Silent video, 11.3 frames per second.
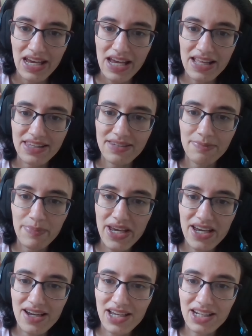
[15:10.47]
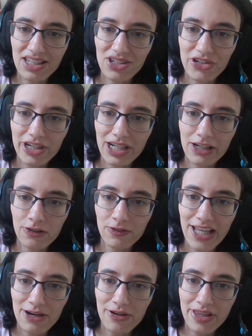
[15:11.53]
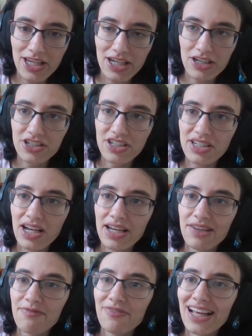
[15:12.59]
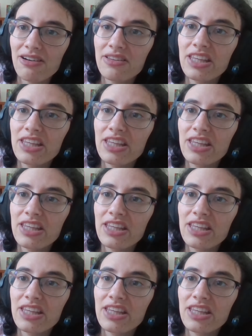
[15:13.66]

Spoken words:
It's pink and it's got a little flower thing because she's kind of flower